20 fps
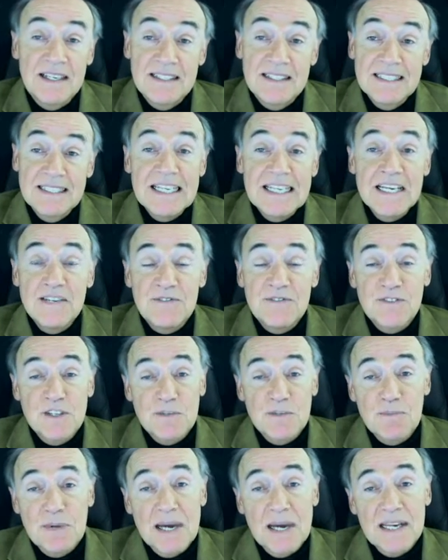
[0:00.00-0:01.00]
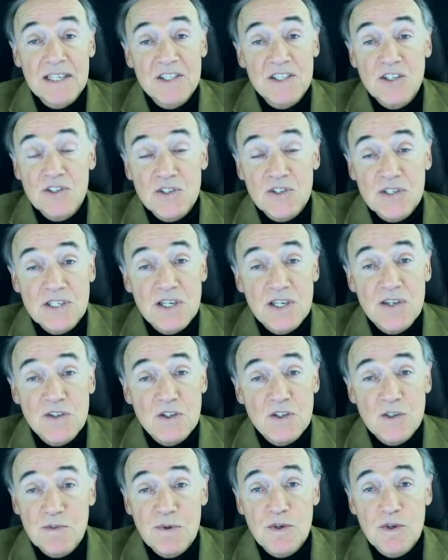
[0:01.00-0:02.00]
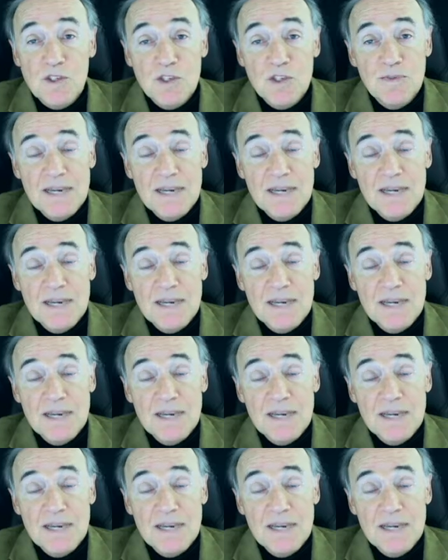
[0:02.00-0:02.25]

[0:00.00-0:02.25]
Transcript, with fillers: need for the products that your cells are supposed to